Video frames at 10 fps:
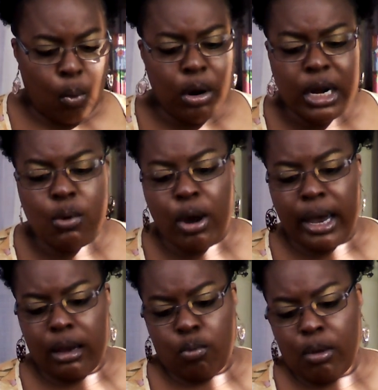Well,
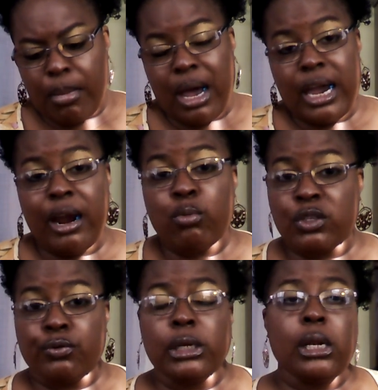anyway, when my hair
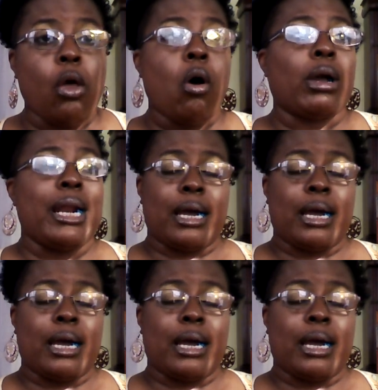was really long